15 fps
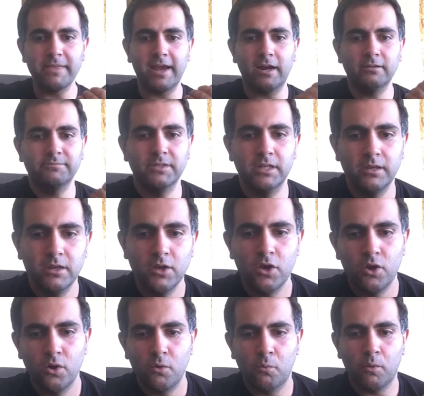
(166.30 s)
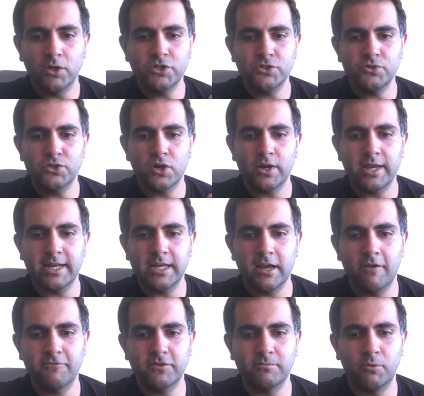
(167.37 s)
there, once you start getting
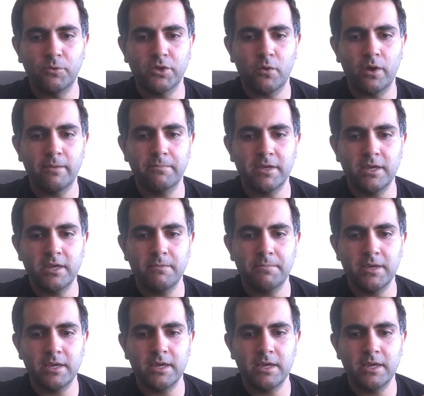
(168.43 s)
comfortable with going P,